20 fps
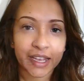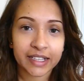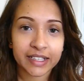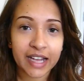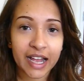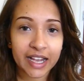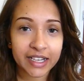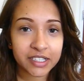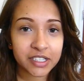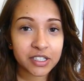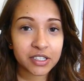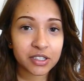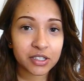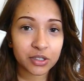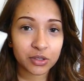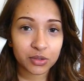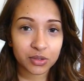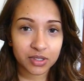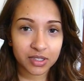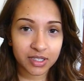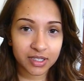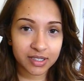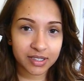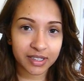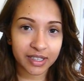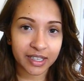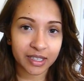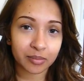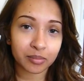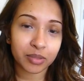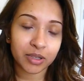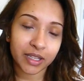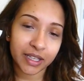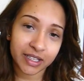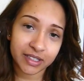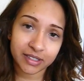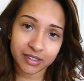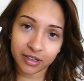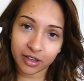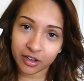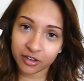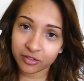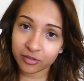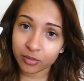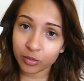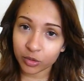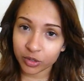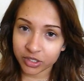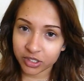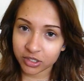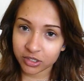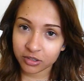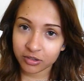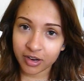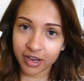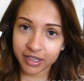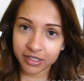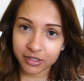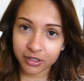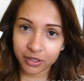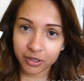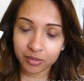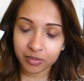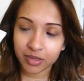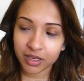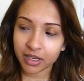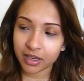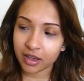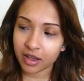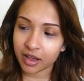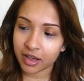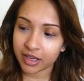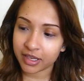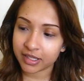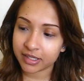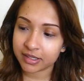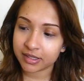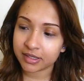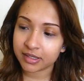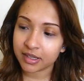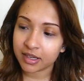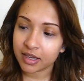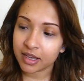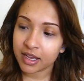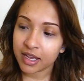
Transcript: and I just use this in place of moisturizer because